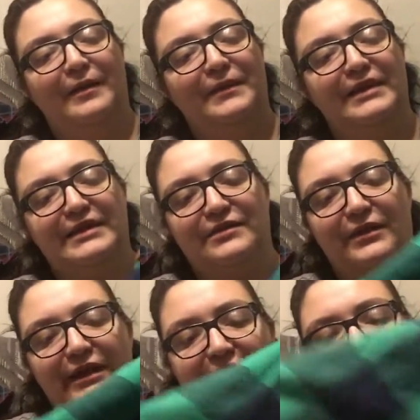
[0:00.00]
This
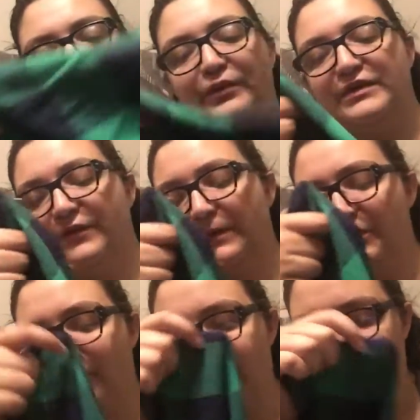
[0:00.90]
one I think was from
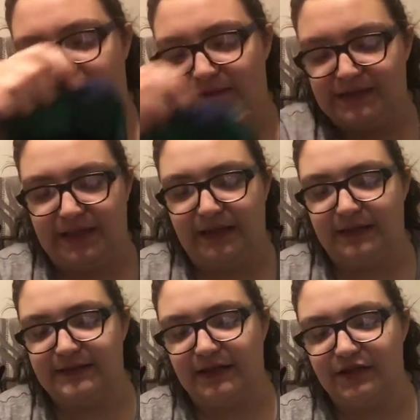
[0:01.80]
2015,
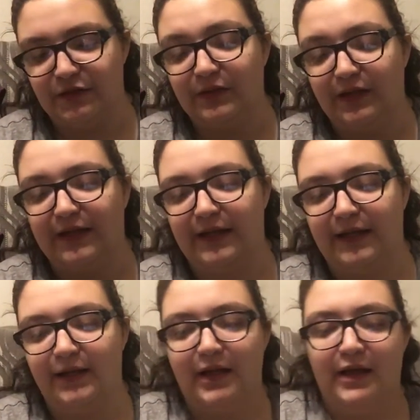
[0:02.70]
because I do look at
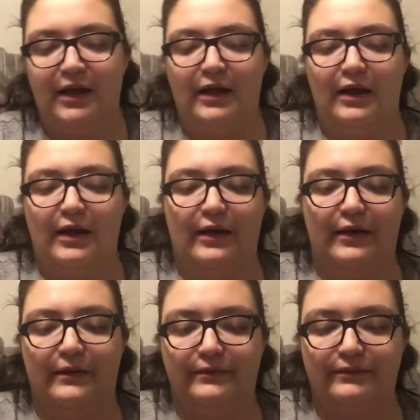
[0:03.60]

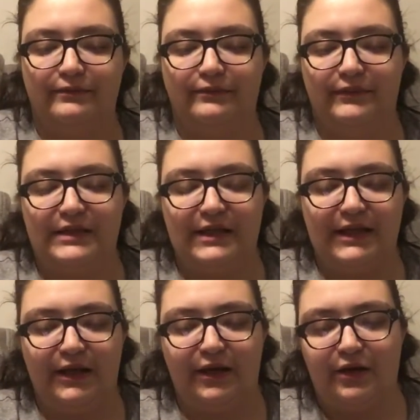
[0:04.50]
the
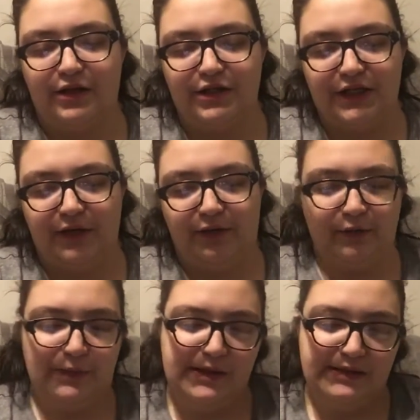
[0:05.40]
year on J. Crew
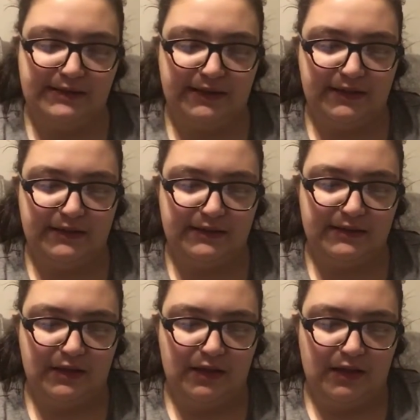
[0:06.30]
pieces.
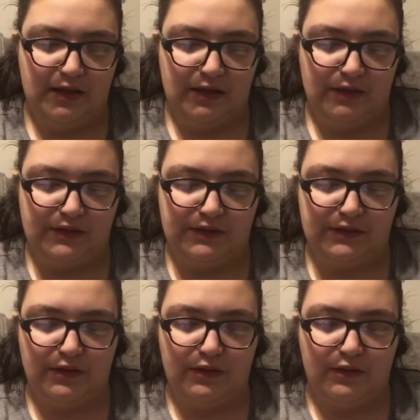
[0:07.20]

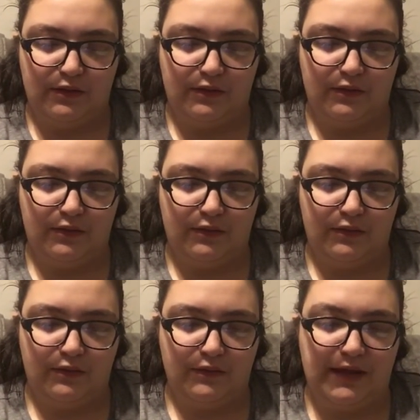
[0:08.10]

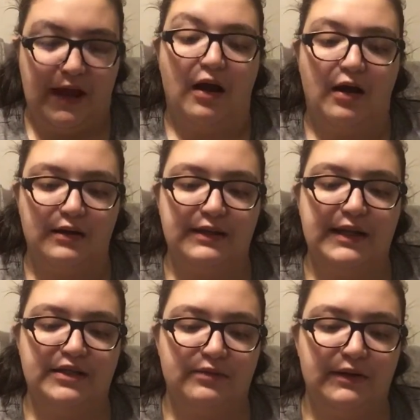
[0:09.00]
So yeah,
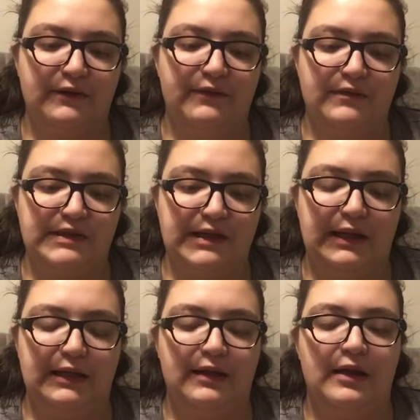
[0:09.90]
holiday
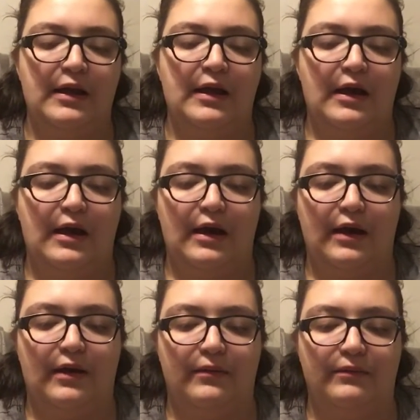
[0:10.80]
2015.
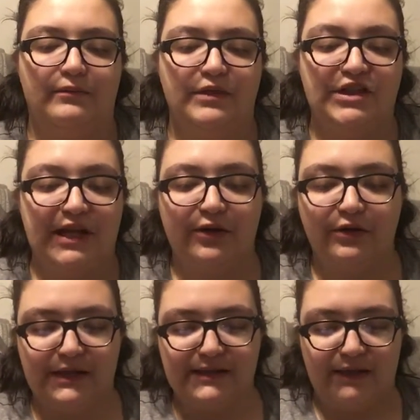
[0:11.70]
J. Crew
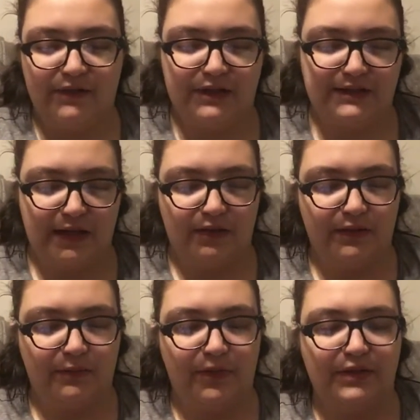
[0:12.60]
does have their style
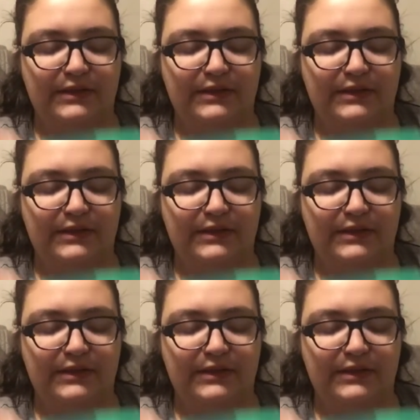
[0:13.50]
numbers